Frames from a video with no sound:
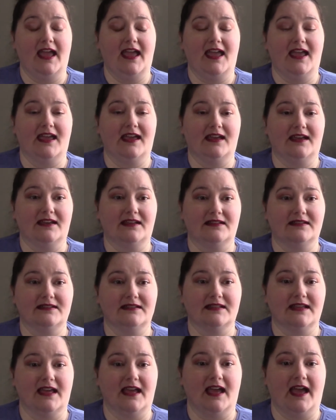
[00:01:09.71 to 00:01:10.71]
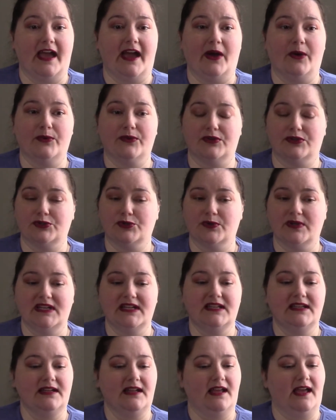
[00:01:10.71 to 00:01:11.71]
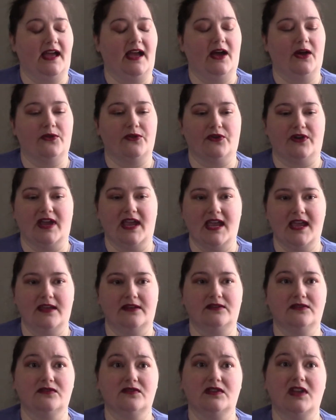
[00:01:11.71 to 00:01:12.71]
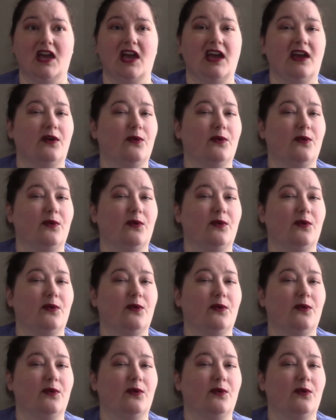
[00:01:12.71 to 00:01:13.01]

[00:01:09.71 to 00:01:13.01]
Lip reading: and how they're treated, how they're handled,